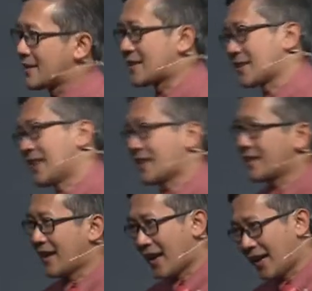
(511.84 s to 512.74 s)
is just like
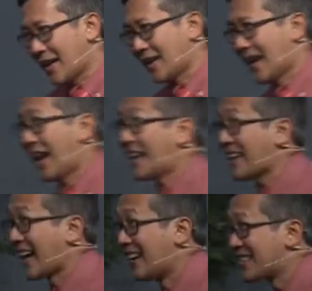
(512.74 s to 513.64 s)

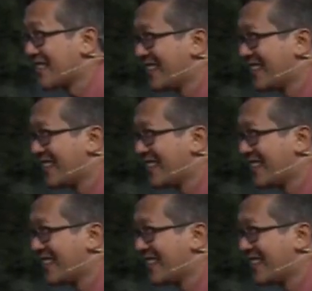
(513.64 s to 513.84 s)
hanging out.